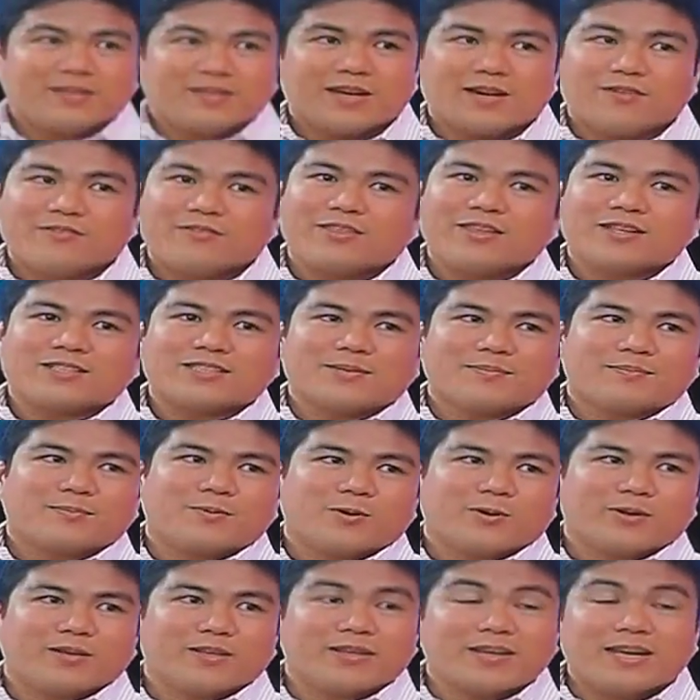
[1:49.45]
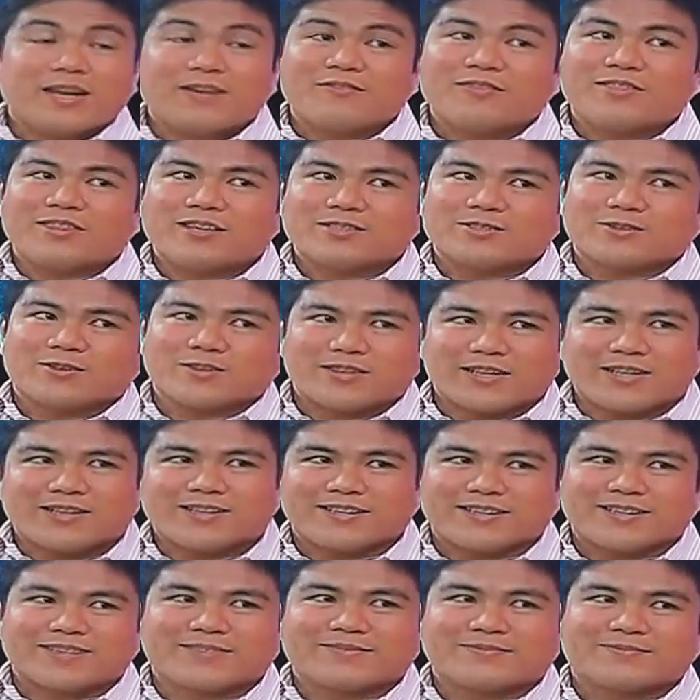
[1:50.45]
Everything's imported and everything's
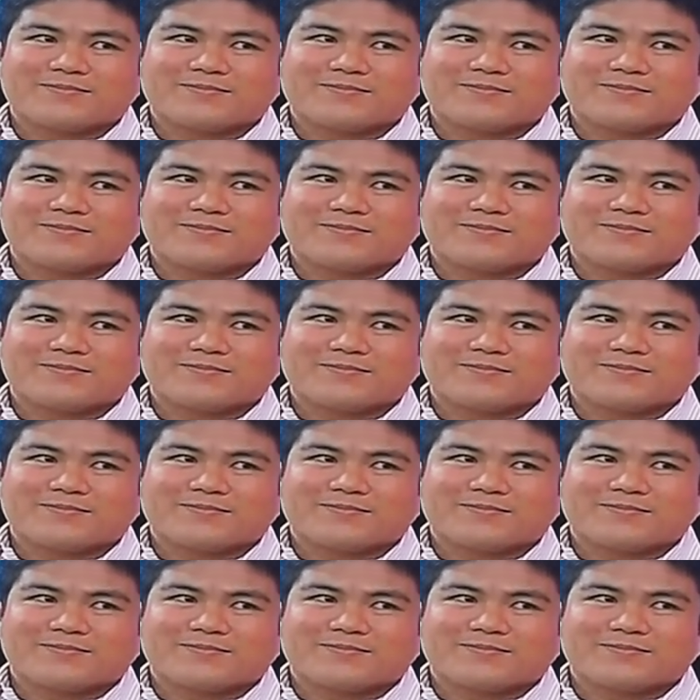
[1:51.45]
authentic.